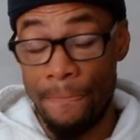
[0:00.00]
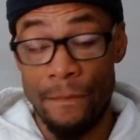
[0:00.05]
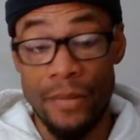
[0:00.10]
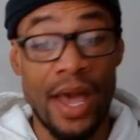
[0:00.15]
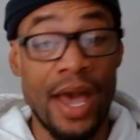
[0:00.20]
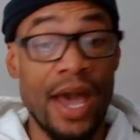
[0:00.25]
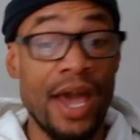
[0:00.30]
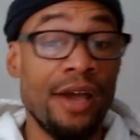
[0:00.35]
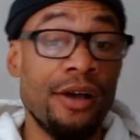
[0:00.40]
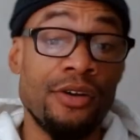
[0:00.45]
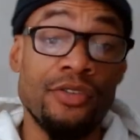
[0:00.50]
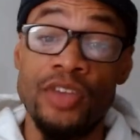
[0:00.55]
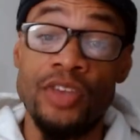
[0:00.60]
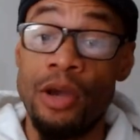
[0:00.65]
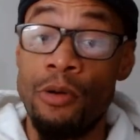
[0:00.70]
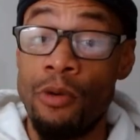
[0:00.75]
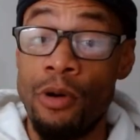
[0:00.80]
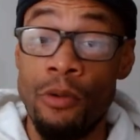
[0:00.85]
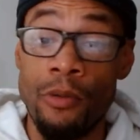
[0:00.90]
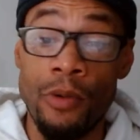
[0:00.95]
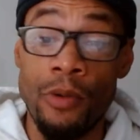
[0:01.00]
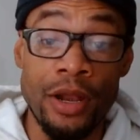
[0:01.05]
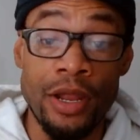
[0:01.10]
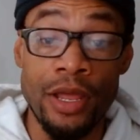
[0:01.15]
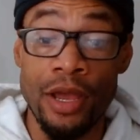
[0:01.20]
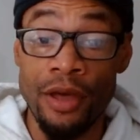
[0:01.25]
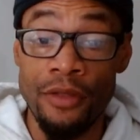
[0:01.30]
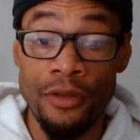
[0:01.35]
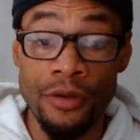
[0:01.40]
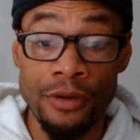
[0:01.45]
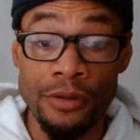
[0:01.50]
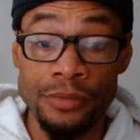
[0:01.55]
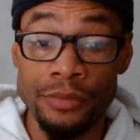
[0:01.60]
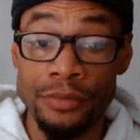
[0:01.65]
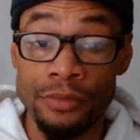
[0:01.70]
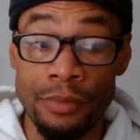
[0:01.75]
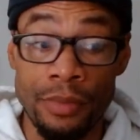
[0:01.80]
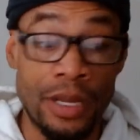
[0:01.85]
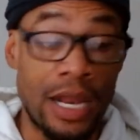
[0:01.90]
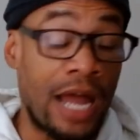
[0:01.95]
I ain't gonna say one way or the other,
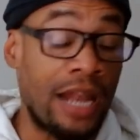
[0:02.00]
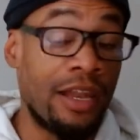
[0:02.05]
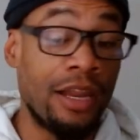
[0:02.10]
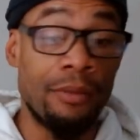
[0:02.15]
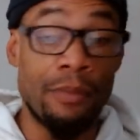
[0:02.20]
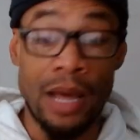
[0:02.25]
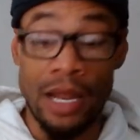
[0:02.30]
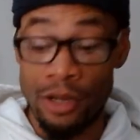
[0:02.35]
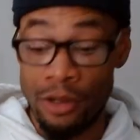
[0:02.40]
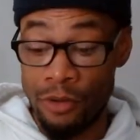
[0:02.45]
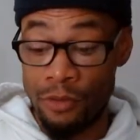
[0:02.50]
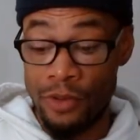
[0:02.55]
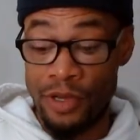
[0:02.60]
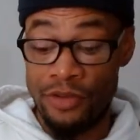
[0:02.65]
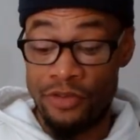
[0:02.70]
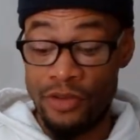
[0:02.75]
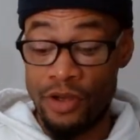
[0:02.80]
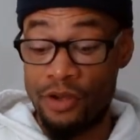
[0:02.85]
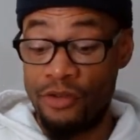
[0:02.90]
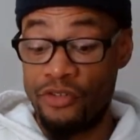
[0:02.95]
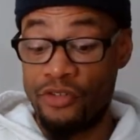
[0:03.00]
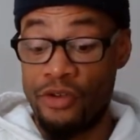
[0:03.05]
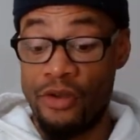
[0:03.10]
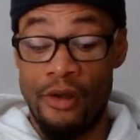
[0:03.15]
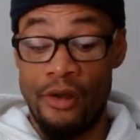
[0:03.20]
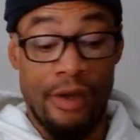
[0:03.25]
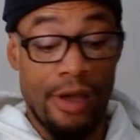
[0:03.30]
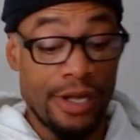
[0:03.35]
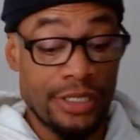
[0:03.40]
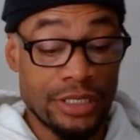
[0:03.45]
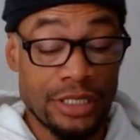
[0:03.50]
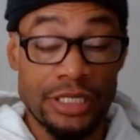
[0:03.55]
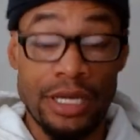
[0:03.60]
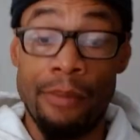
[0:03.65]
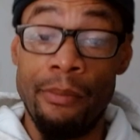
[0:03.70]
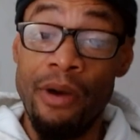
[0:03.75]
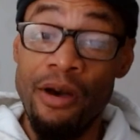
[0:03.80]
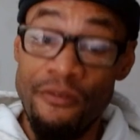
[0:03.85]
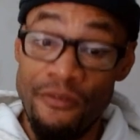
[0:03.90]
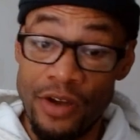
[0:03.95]
but I did my little research
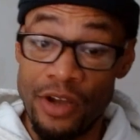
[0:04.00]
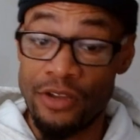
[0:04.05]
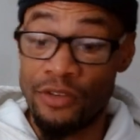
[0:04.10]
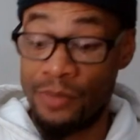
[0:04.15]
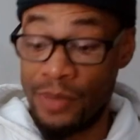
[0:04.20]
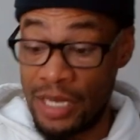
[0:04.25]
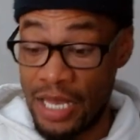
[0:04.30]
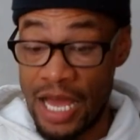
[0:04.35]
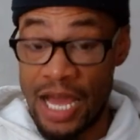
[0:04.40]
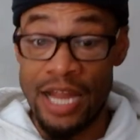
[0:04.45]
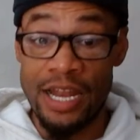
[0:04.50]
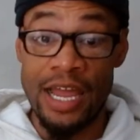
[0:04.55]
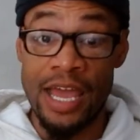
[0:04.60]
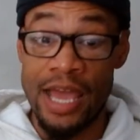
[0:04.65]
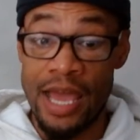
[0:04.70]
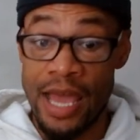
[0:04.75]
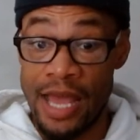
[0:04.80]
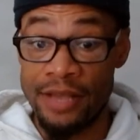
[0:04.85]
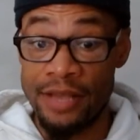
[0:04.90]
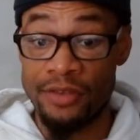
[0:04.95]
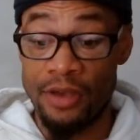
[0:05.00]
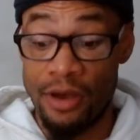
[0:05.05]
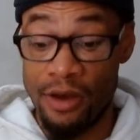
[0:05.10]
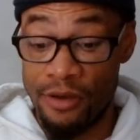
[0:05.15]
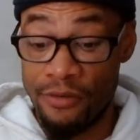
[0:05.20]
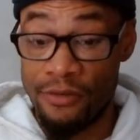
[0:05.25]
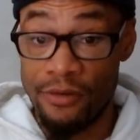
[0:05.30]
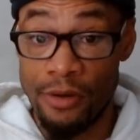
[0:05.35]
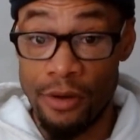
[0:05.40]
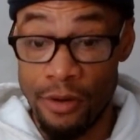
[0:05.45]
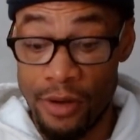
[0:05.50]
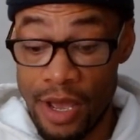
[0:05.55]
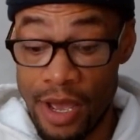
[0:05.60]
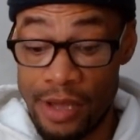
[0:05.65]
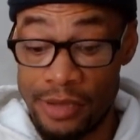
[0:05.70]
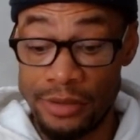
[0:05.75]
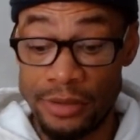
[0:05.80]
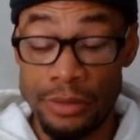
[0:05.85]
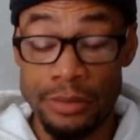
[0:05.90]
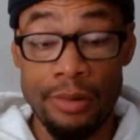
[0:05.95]
and motherfuckers be lying their ass off,
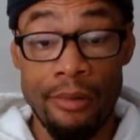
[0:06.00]
okay?